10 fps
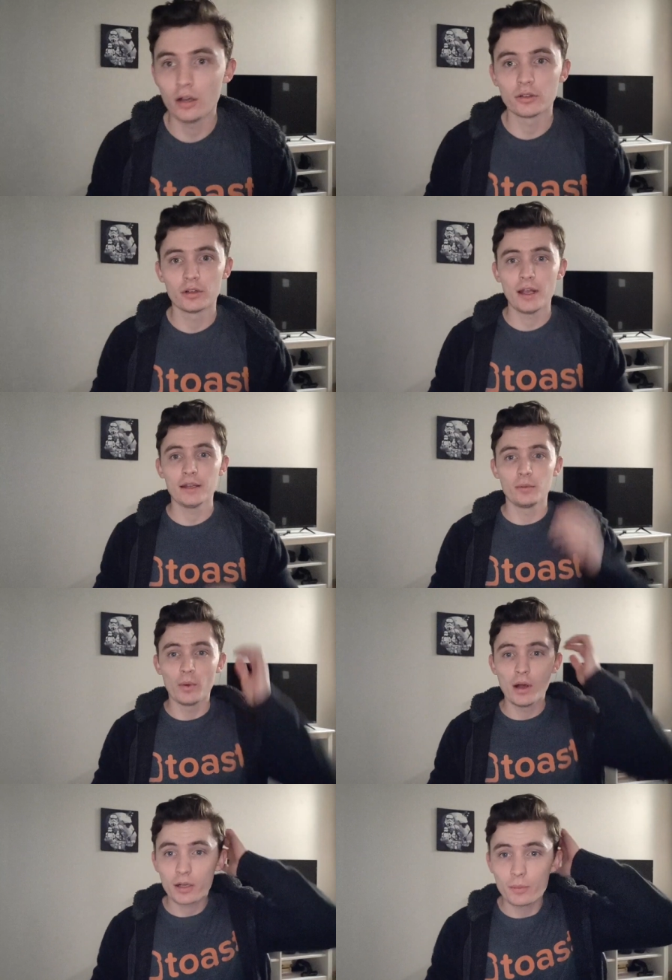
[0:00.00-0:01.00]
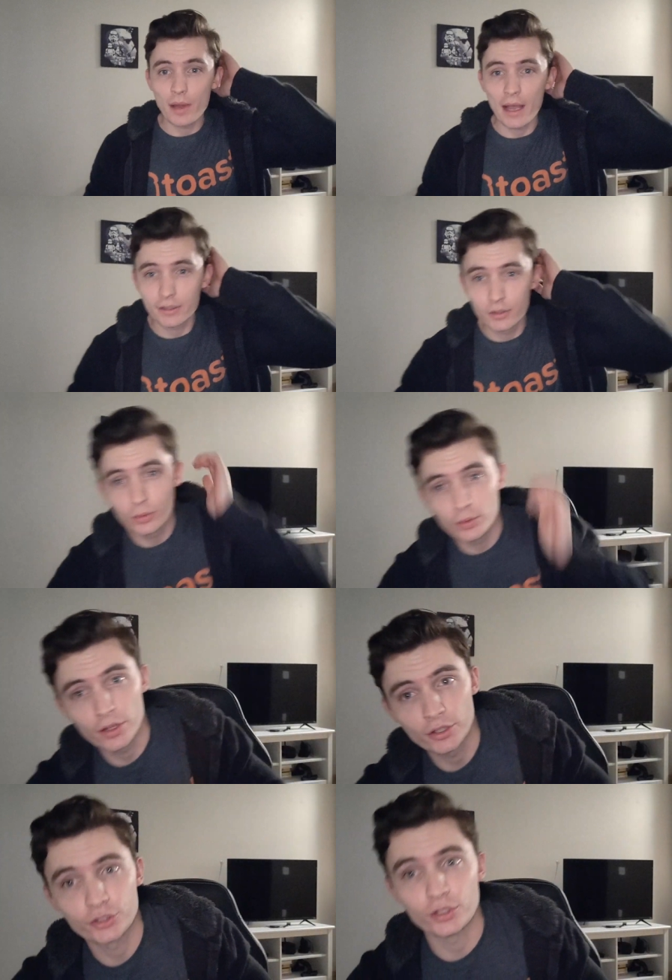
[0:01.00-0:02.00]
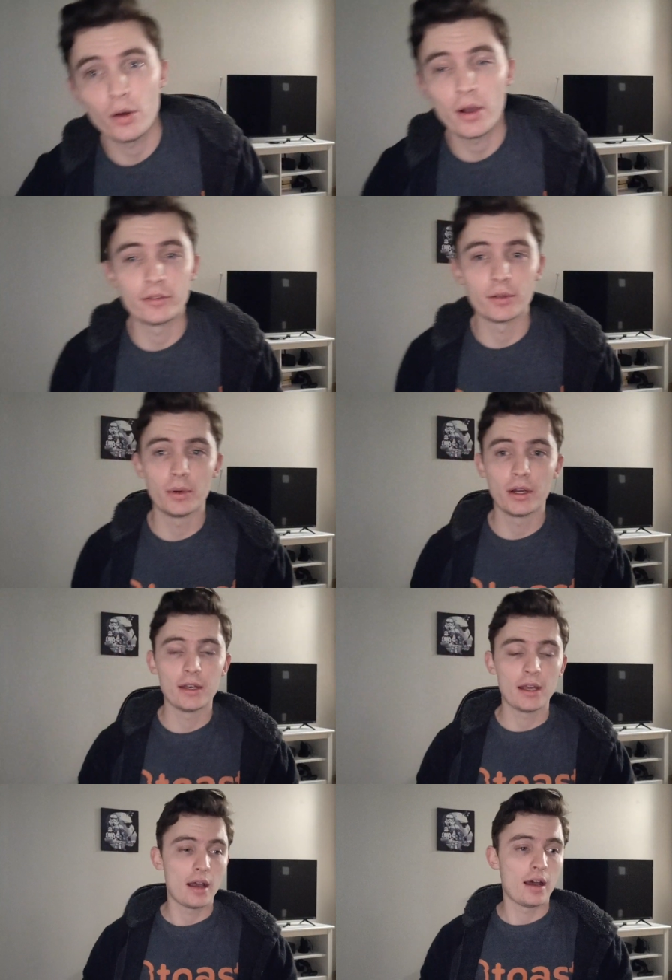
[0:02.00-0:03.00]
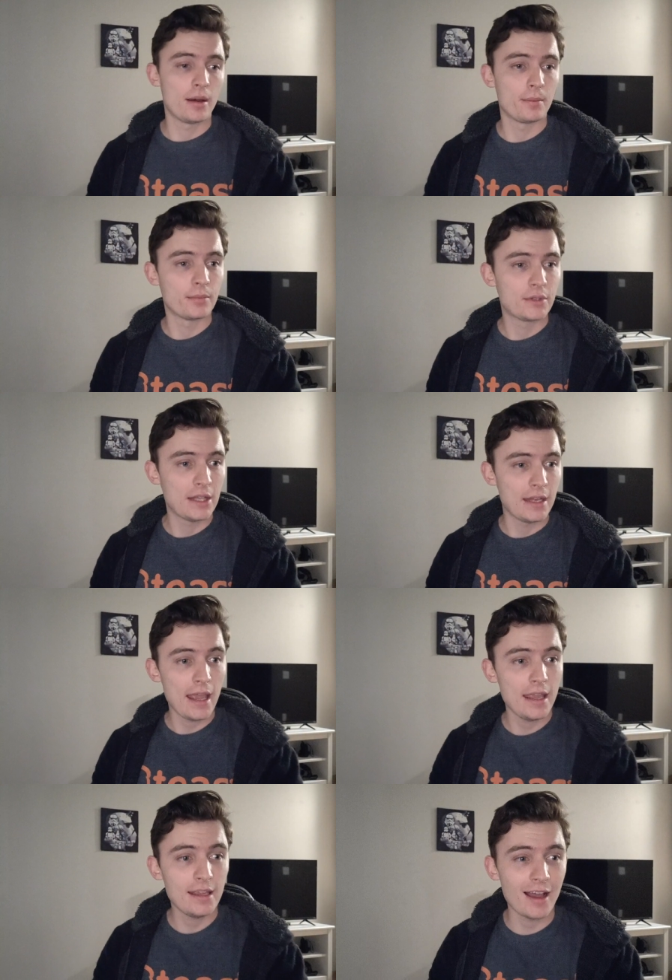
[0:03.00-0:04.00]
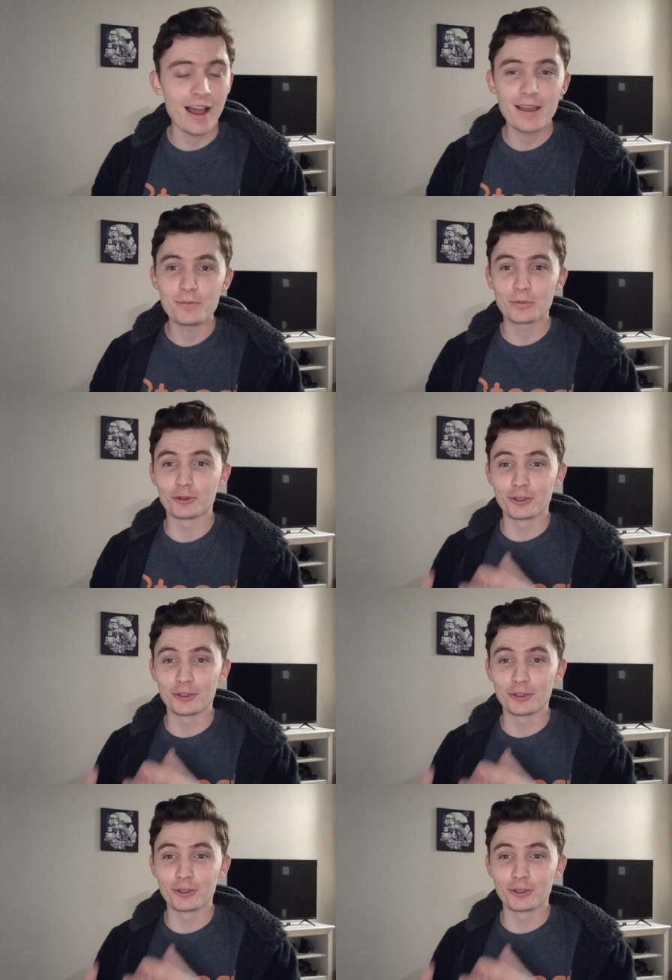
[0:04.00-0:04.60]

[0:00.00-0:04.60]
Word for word: All right, welcome back to the show, everyone. Um, today, I'm